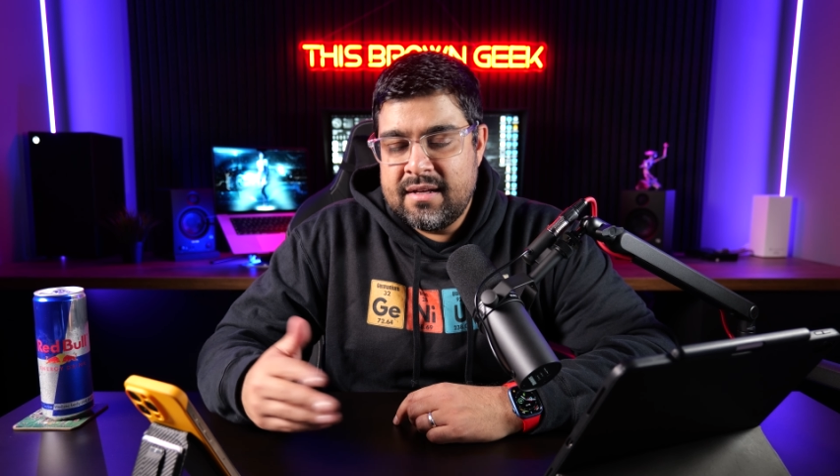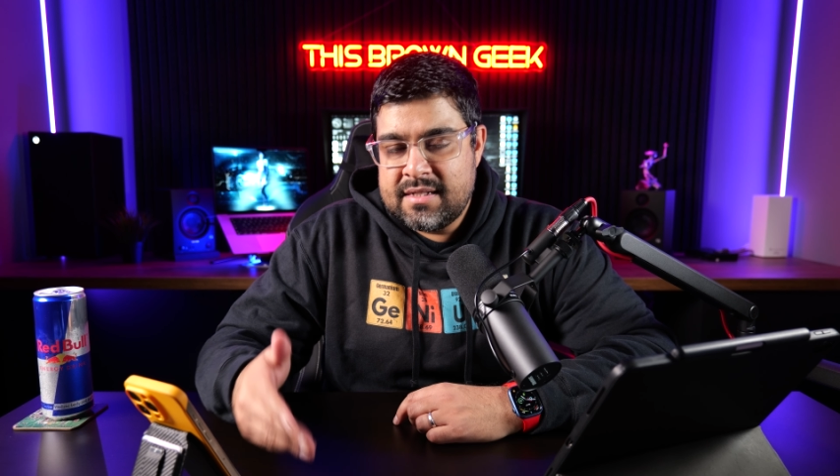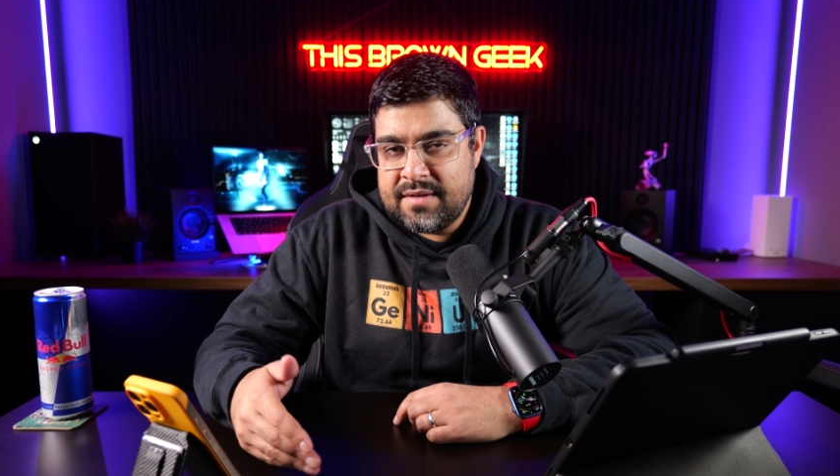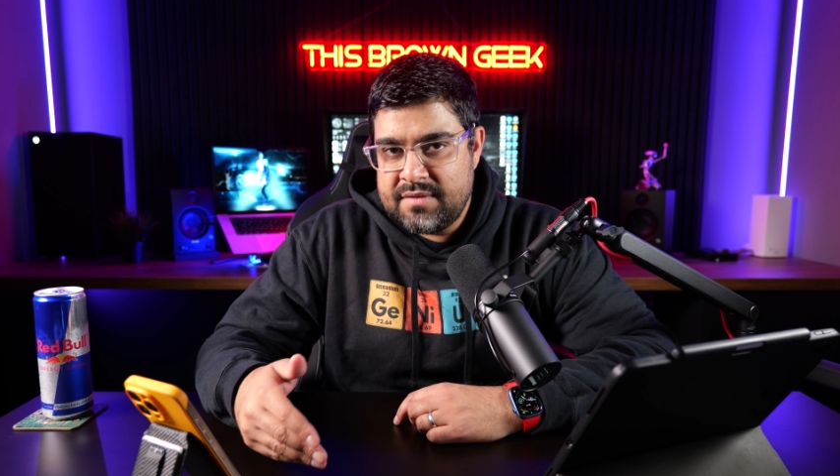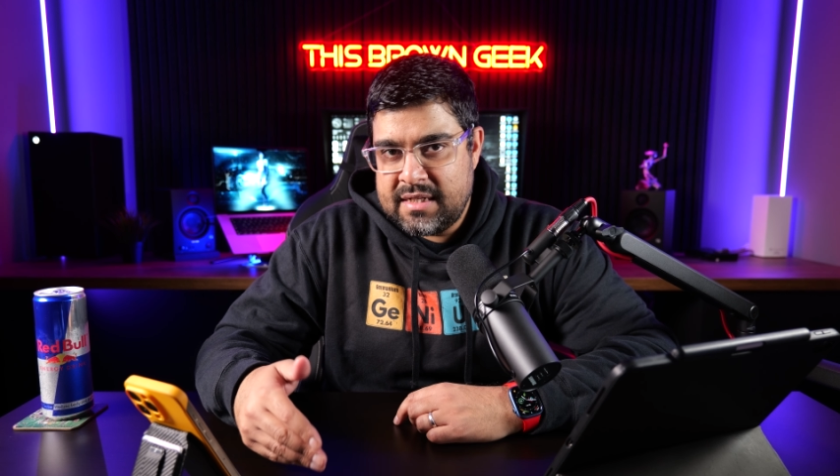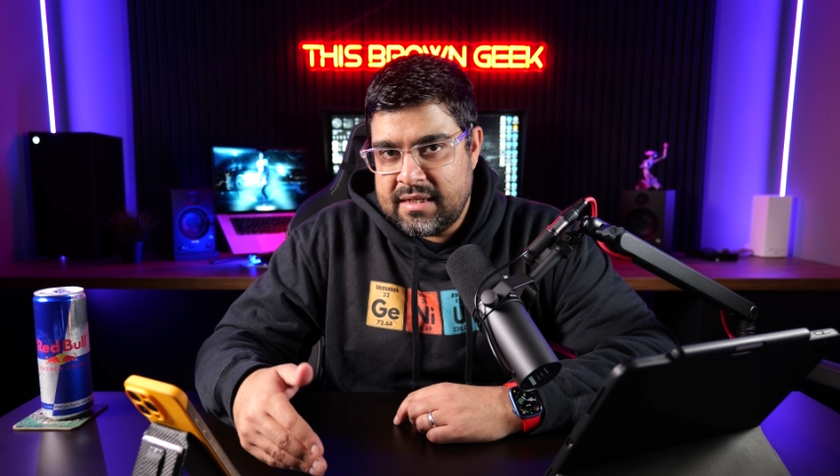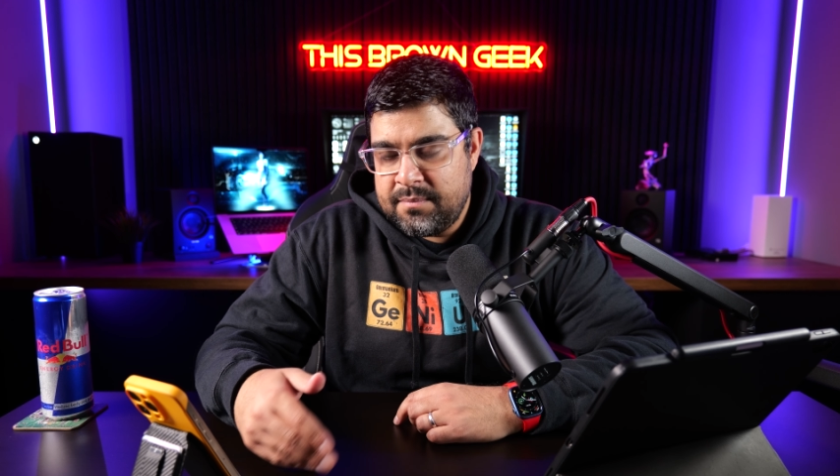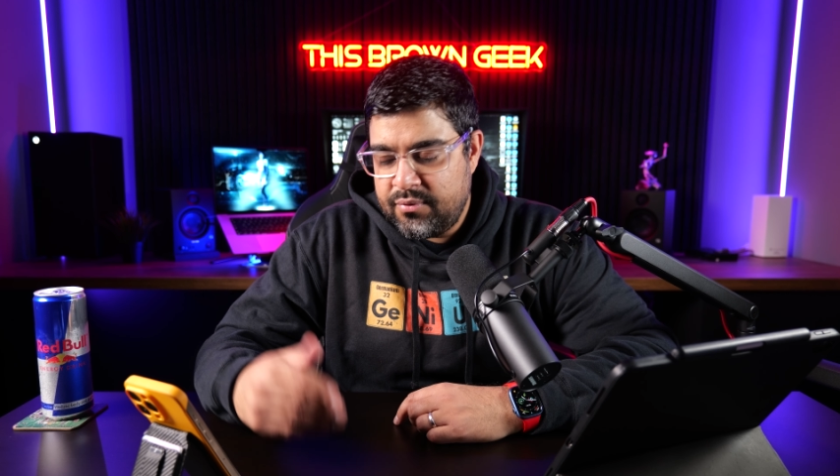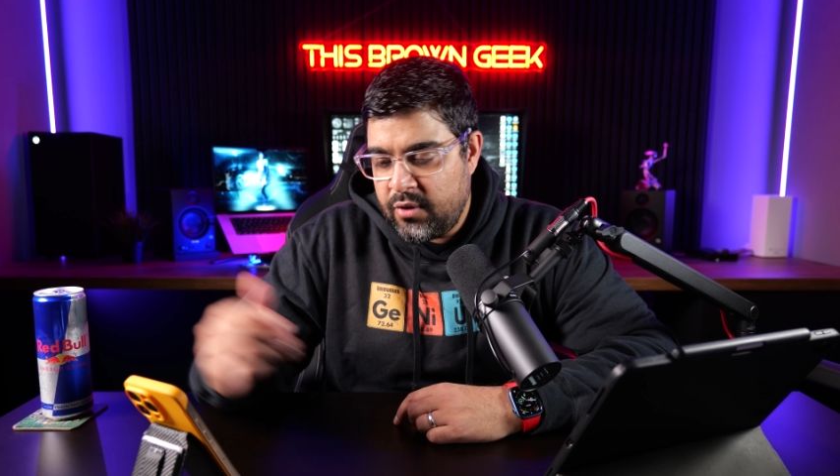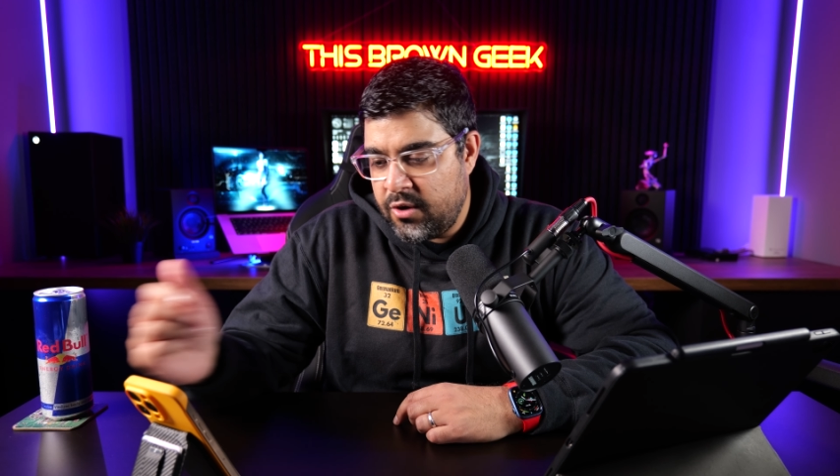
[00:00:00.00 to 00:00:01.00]
17
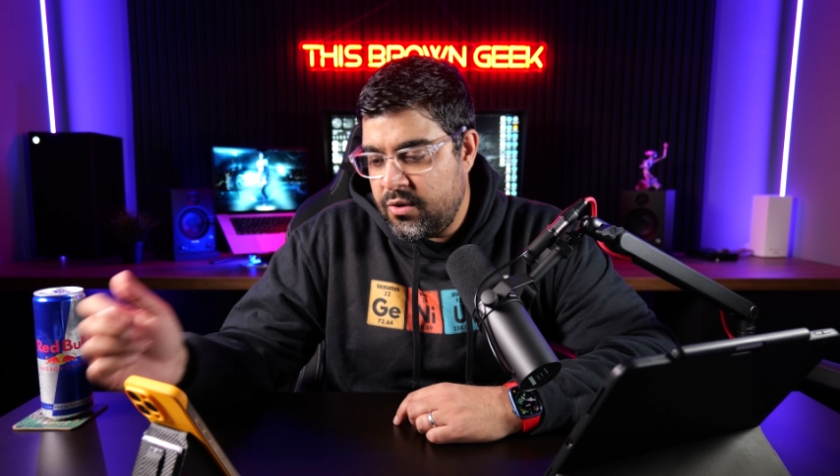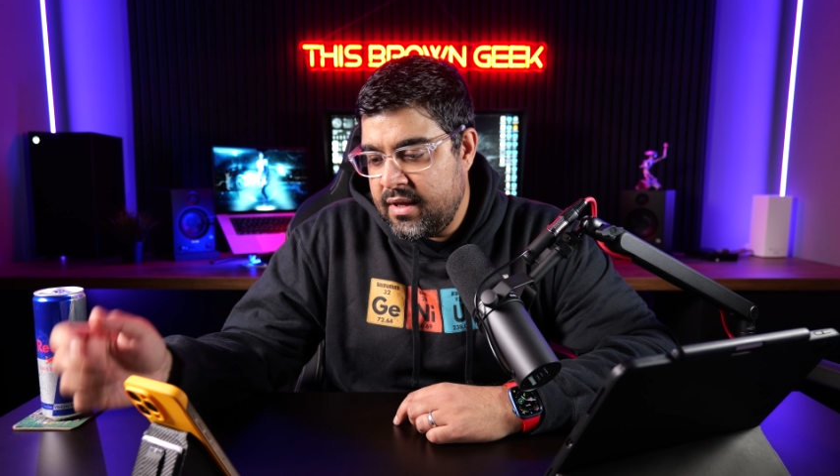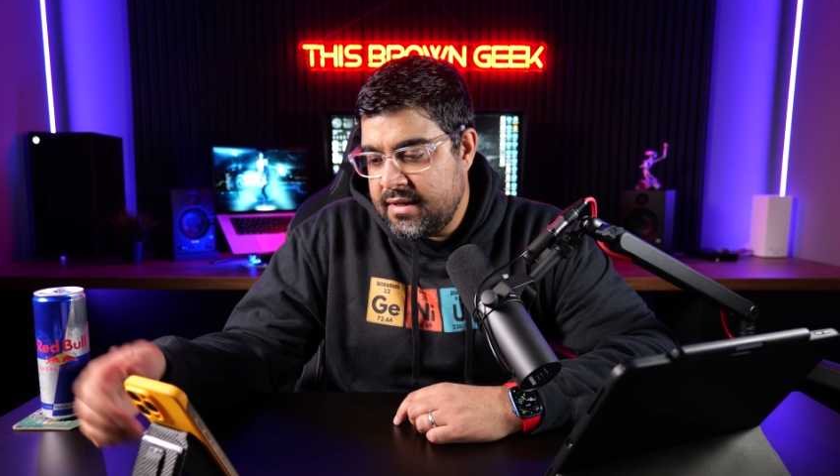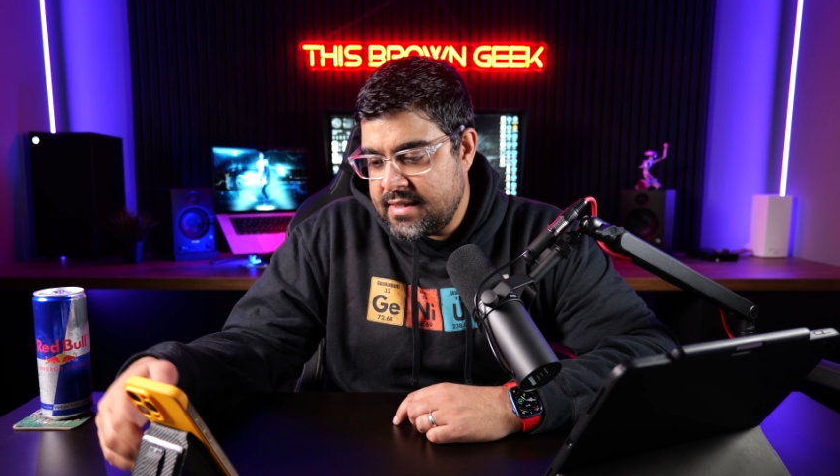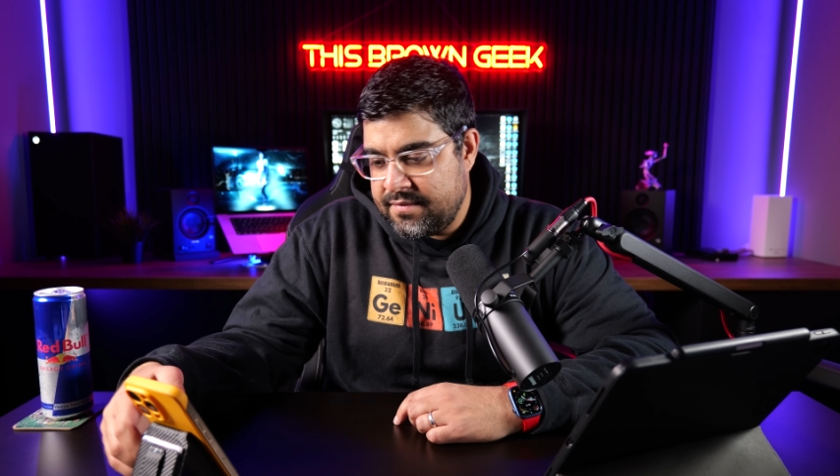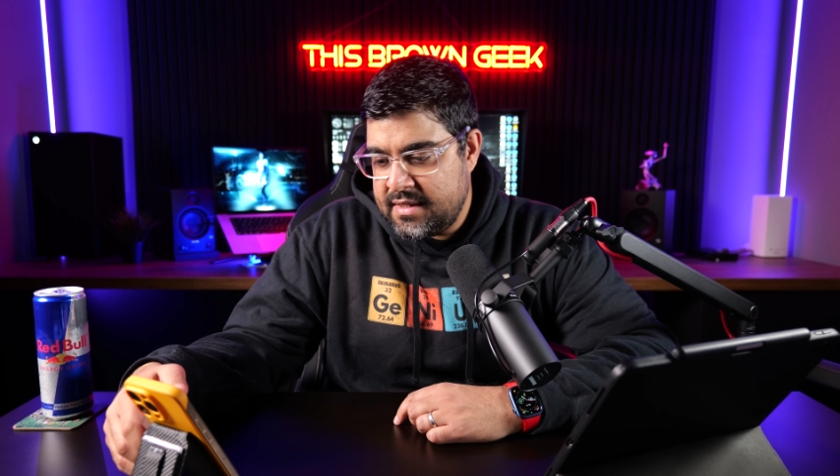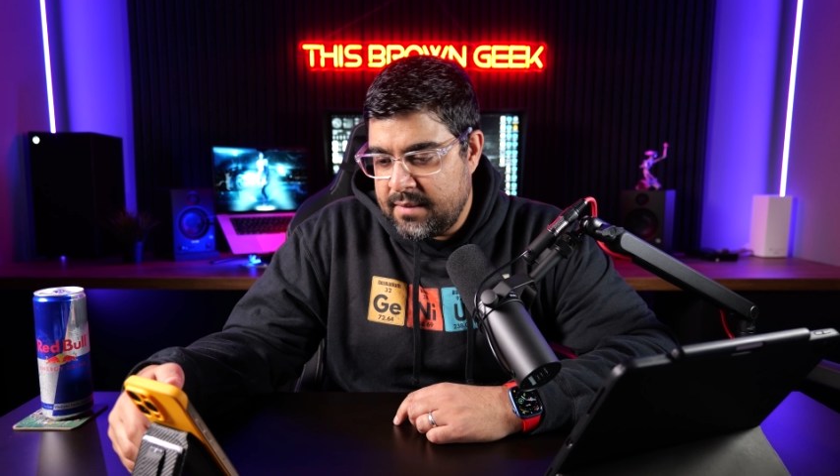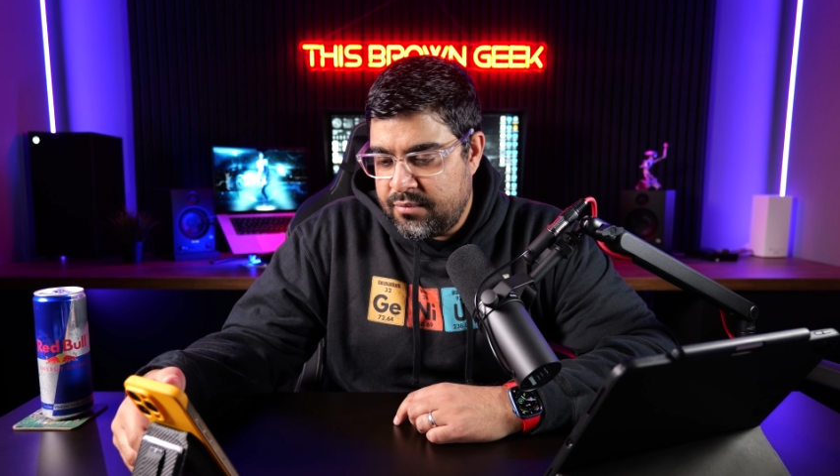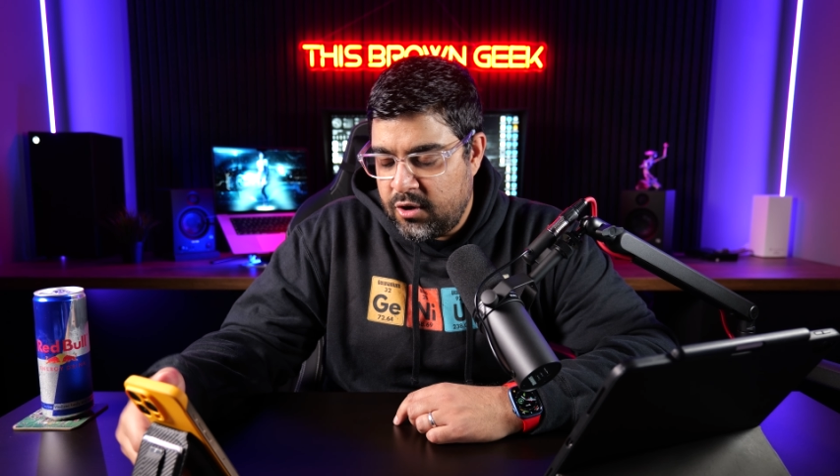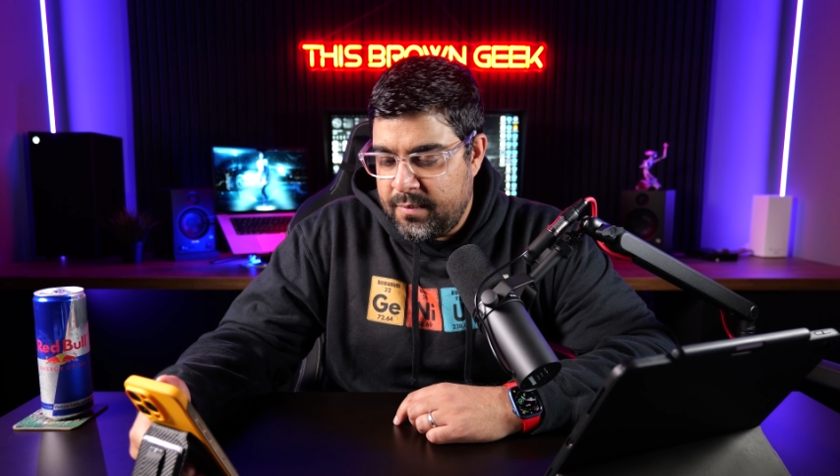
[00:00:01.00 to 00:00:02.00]
Pro,
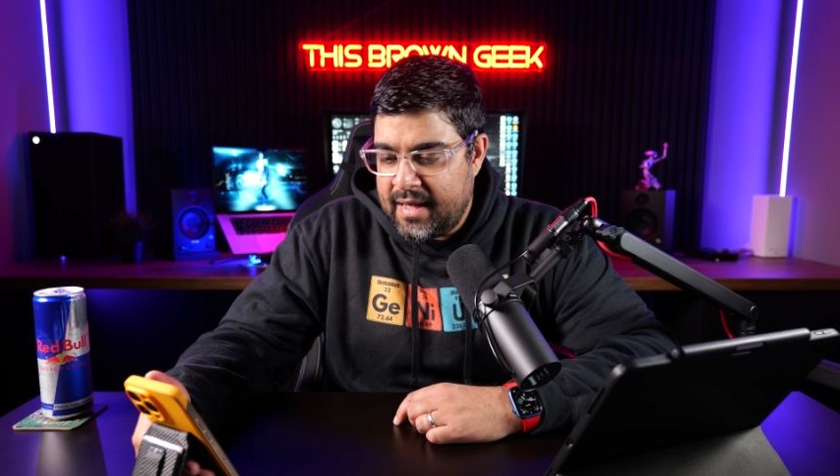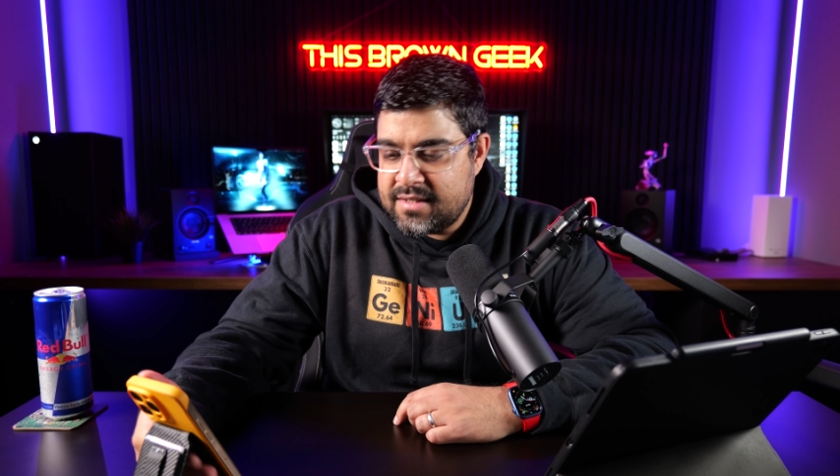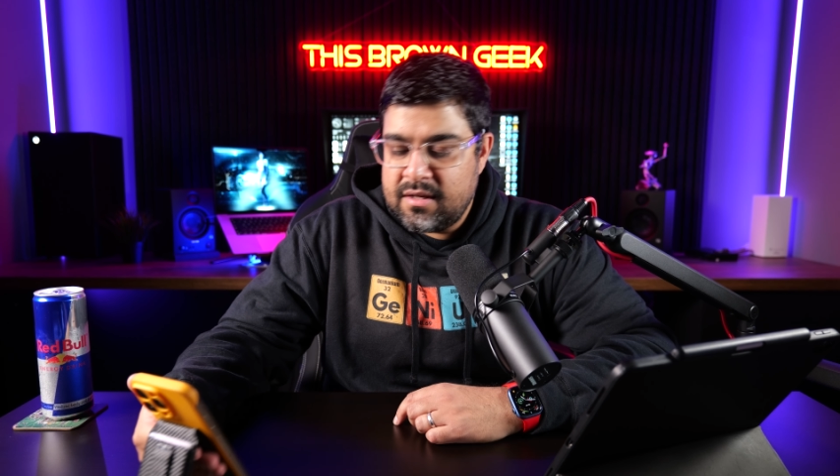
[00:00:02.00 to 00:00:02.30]
17 Pro Max.